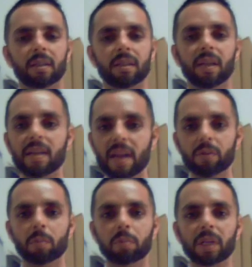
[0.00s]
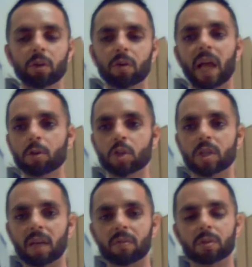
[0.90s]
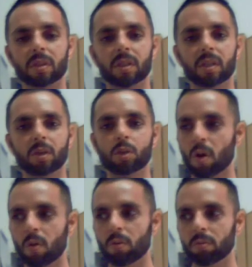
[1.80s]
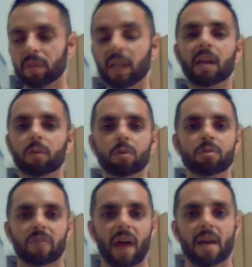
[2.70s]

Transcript: They never deplete their glycogen levels. So they never lose fat.